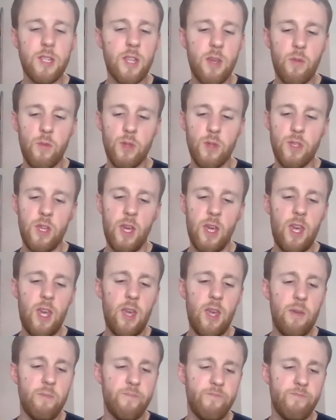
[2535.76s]
was very lucky
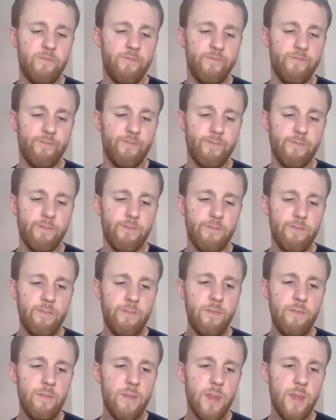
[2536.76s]
that
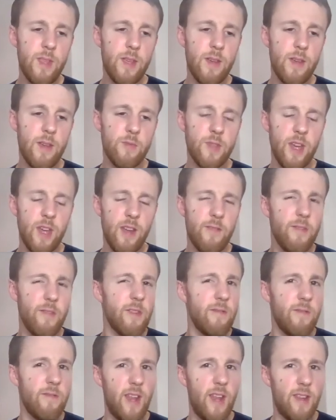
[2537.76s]
every meal was sat
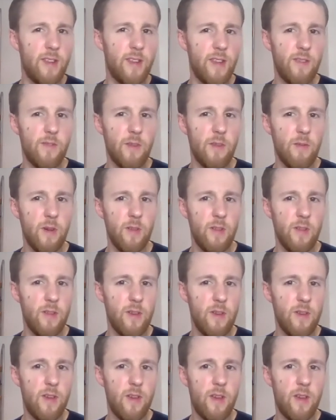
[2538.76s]
down at the dinner table,
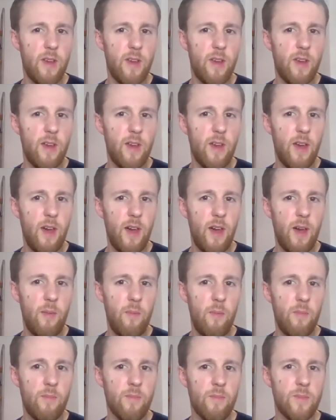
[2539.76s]
home cooked
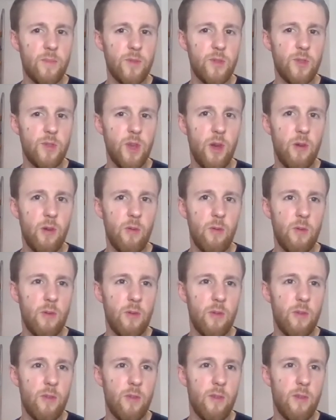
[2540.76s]
everything was cooked from